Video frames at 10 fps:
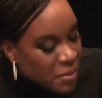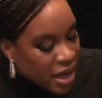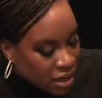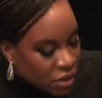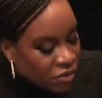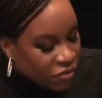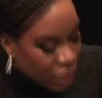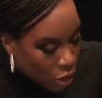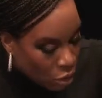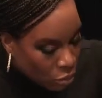making this
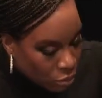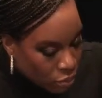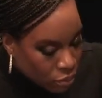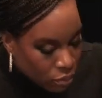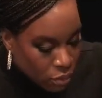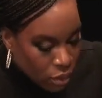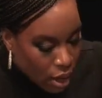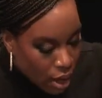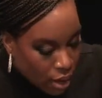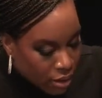film
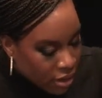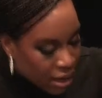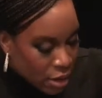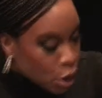a